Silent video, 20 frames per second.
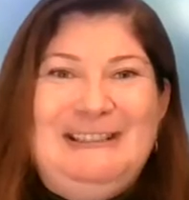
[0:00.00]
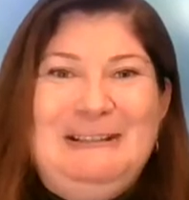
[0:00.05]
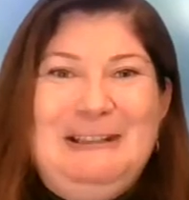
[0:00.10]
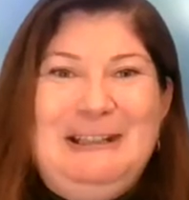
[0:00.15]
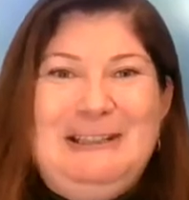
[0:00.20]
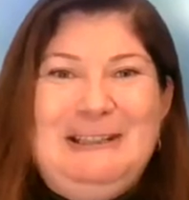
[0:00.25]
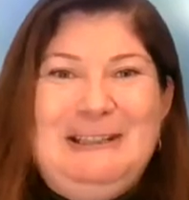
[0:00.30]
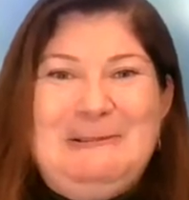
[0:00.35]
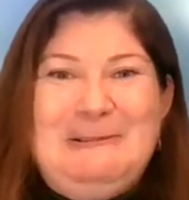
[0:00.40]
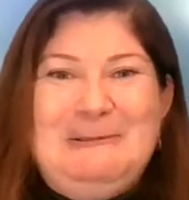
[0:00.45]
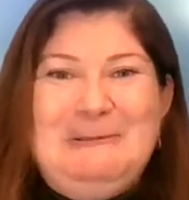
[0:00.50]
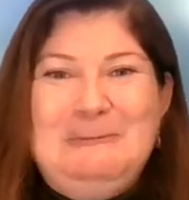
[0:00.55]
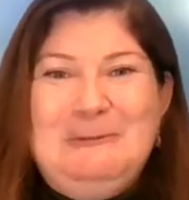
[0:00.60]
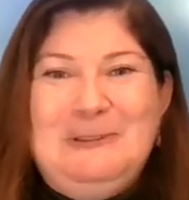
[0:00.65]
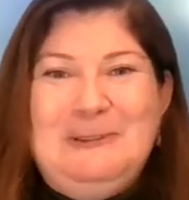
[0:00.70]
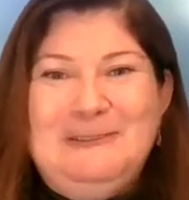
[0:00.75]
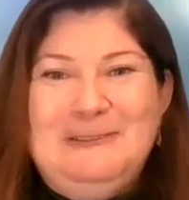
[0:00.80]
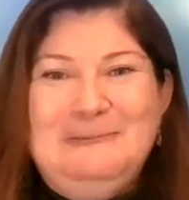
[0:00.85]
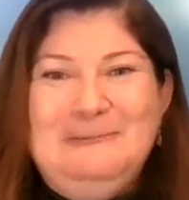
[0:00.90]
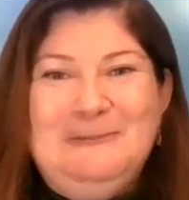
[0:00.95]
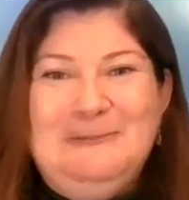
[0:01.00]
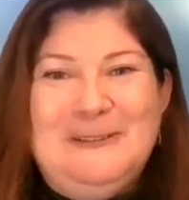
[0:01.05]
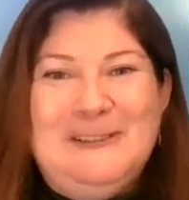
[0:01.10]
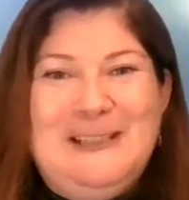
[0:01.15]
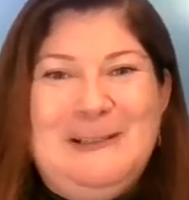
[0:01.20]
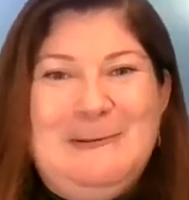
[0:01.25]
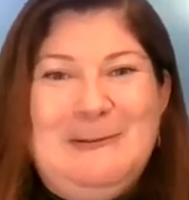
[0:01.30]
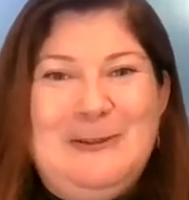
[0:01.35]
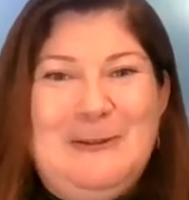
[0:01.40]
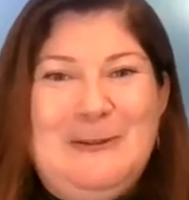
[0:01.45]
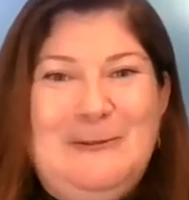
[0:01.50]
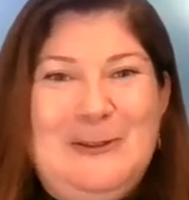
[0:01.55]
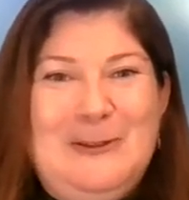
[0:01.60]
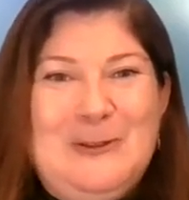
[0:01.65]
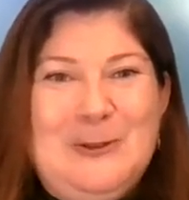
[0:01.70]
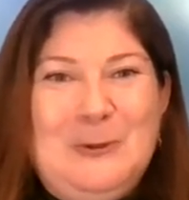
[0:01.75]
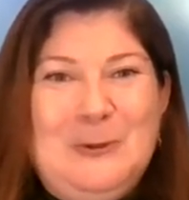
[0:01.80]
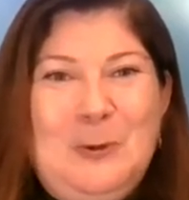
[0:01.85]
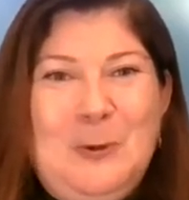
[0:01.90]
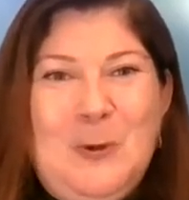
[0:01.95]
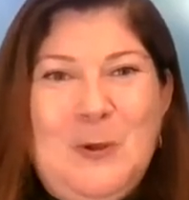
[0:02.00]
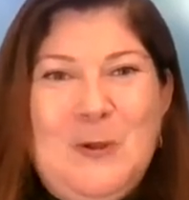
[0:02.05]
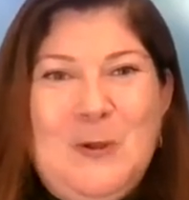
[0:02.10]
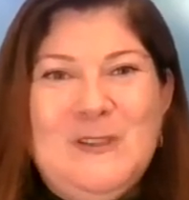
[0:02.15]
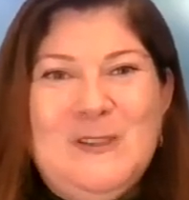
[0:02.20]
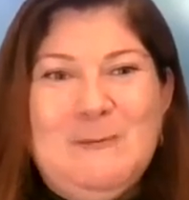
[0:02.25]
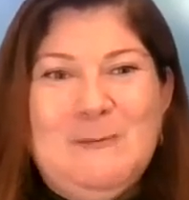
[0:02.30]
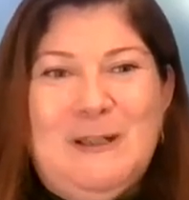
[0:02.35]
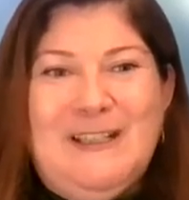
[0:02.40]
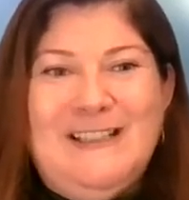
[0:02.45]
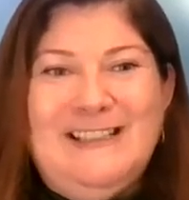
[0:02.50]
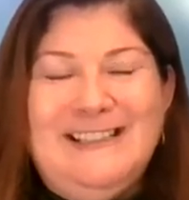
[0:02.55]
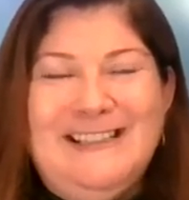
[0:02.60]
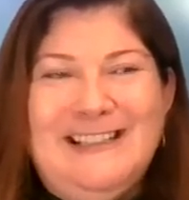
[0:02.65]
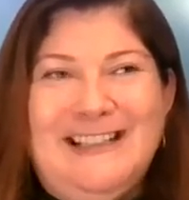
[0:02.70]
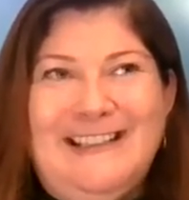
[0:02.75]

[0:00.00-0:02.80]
and you know, we'll see what the future holds, but